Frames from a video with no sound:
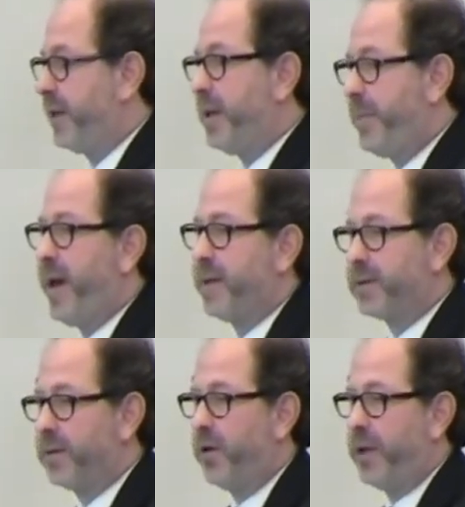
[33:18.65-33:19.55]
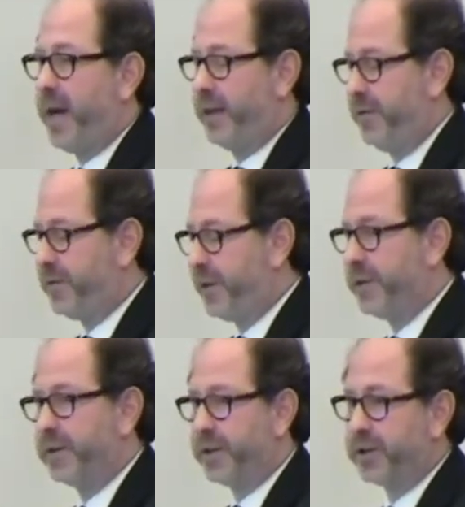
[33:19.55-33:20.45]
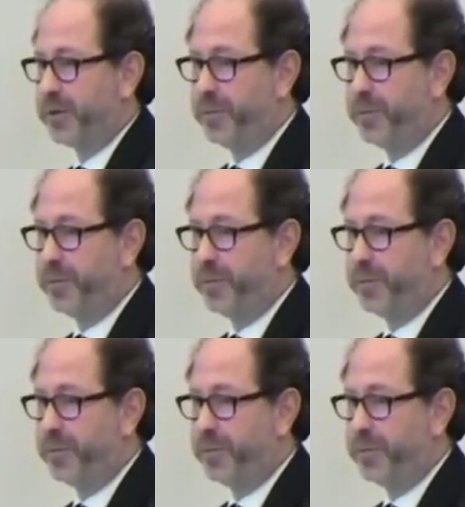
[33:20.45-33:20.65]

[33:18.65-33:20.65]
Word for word: depends on active citizenship.